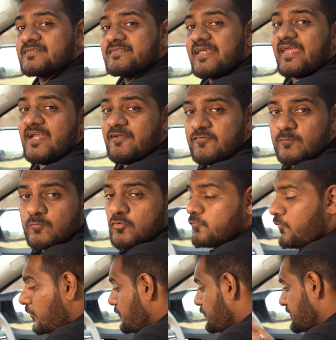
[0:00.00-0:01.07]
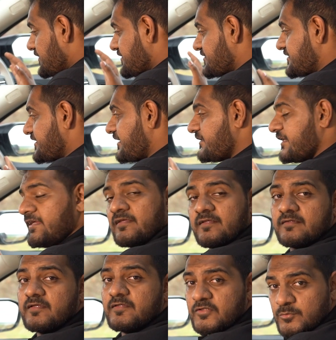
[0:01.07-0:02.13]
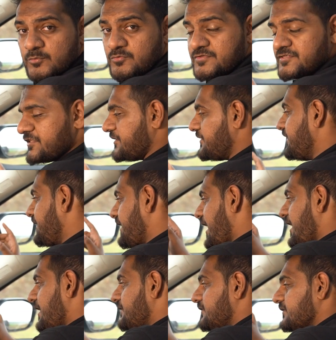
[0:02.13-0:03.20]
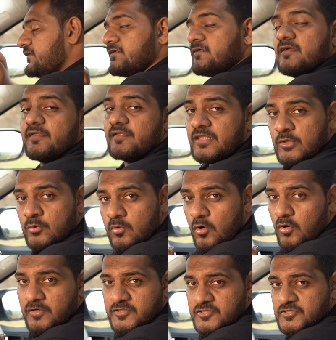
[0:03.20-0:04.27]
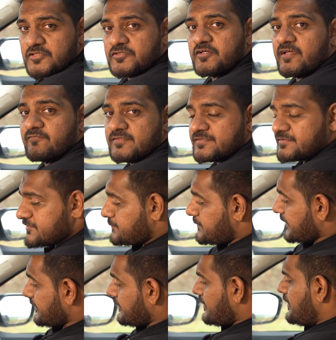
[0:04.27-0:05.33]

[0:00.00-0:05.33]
Second, we move on to the steering, the new steering and the new all-digital drivers display.